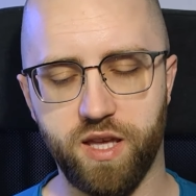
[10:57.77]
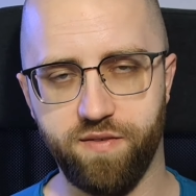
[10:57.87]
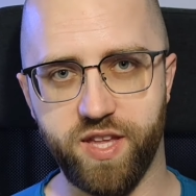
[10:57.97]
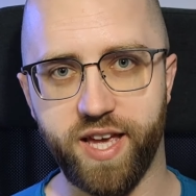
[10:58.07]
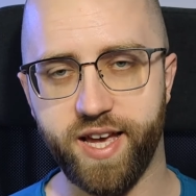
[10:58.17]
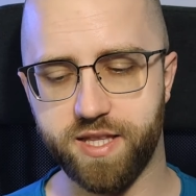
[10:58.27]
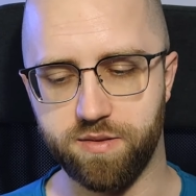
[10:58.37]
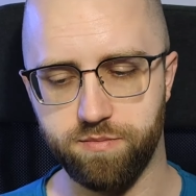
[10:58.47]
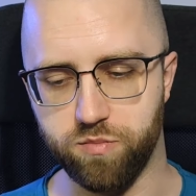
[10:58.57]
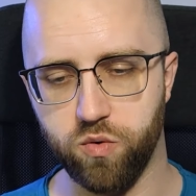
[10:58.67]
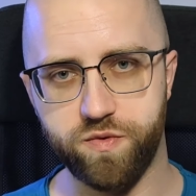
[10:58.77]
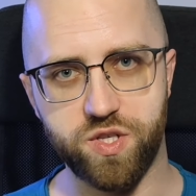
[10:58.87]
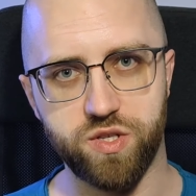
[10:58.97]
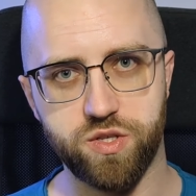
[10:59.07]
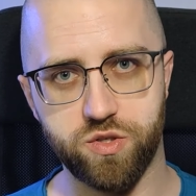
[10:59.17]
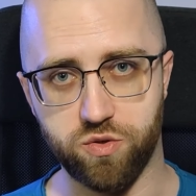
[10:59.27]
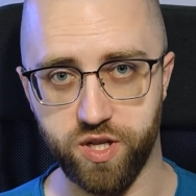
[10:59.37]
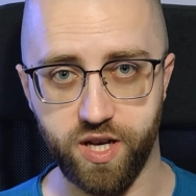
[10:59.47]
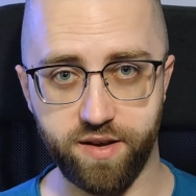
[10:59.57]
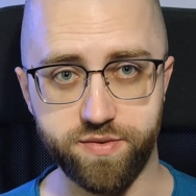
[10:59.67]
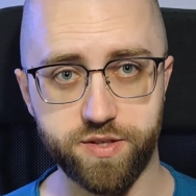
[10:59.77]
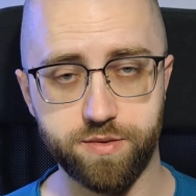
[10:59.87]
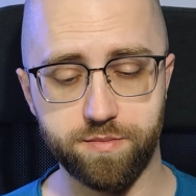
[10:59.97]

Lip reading: If the head moves to the left,